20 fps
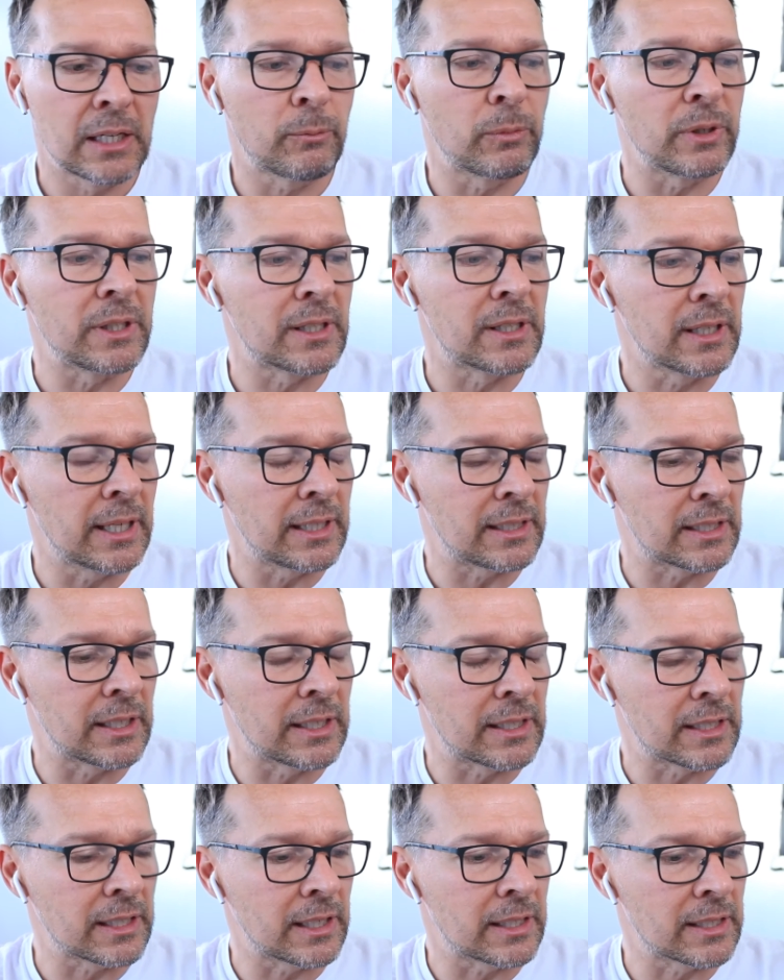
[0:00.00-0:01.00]
When
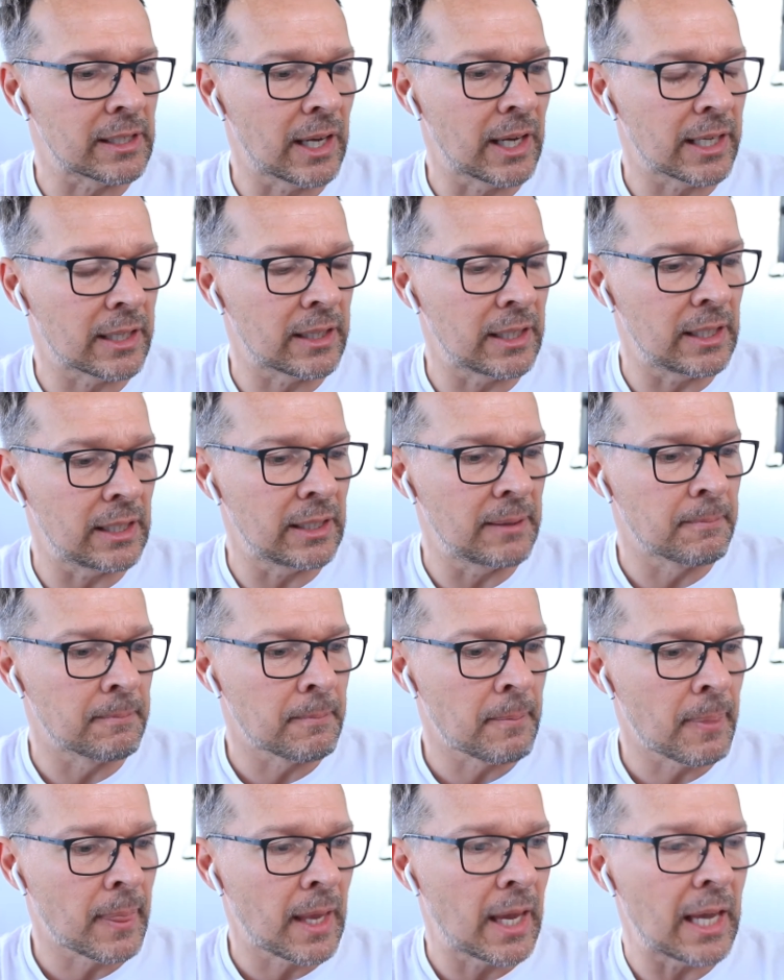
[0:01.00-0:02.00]
it's like the
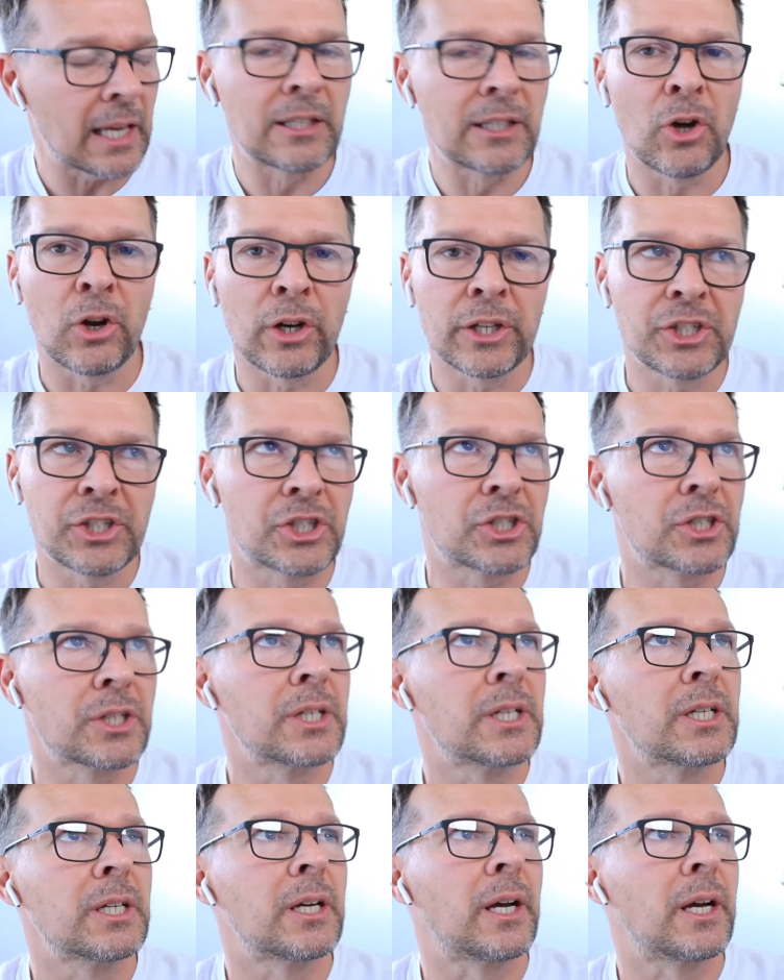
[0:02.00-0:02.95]
acknowledge.